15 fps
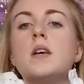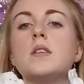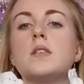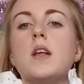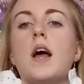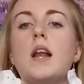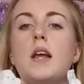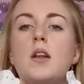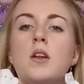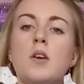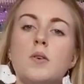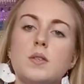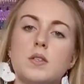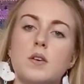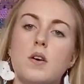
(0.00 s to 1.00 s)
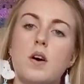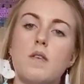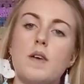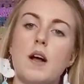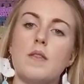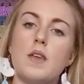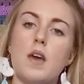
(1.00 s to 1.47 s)
slightly
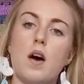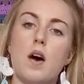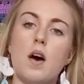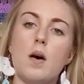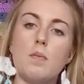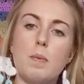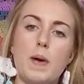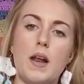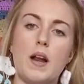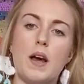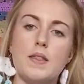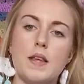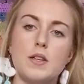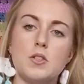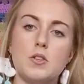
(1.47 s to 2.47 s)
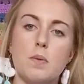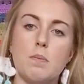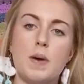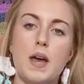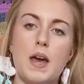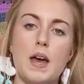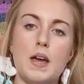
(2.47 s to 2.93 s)
looser around the arm, a bit like this
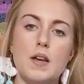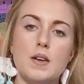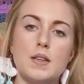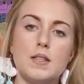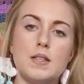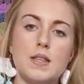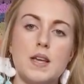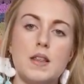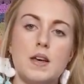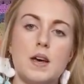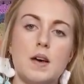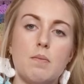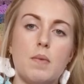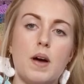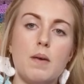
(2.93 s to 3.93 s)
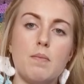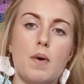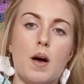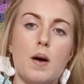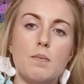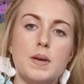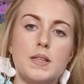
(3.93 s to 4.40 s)
jumper here. You can see that my
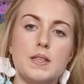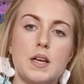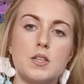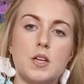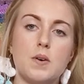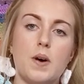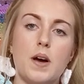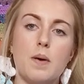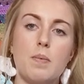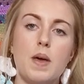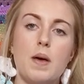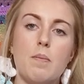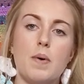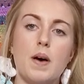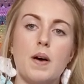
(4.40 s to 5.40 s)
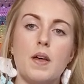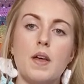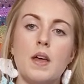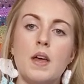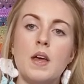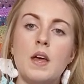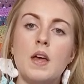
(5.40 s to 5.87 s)
armpit's actually quite up here, but
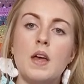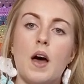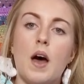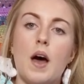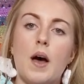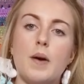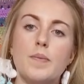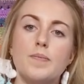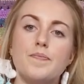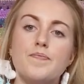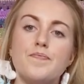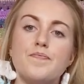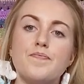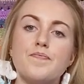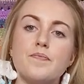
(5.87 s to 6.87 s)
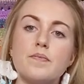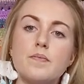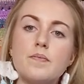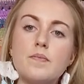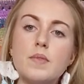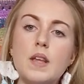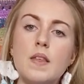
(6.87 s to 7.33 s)
um,
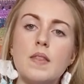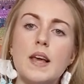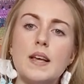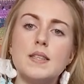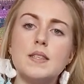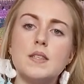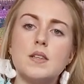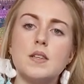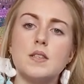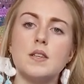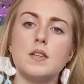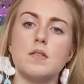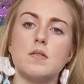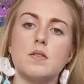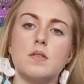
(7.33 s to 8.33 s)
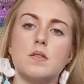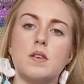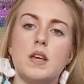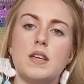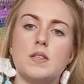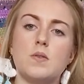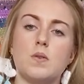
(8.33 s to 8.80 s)
this doesn't,
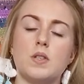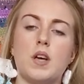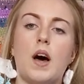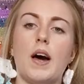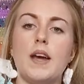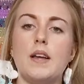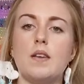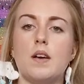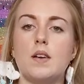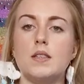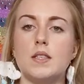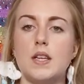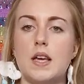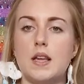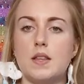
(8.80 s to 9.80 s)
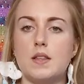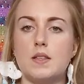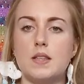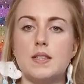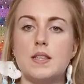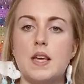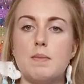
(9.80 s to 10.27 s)
it's not tight
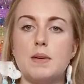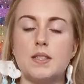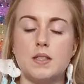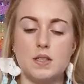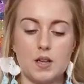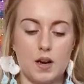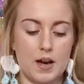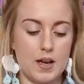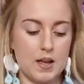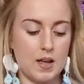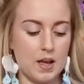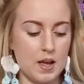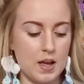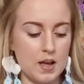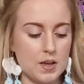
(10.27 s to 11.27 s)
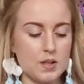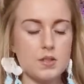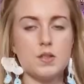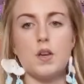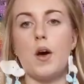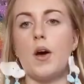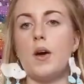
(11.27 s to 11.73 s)
underneath, the seam isn't tight.
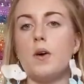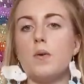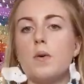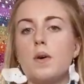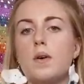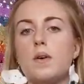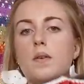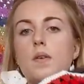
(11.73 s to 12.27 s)
So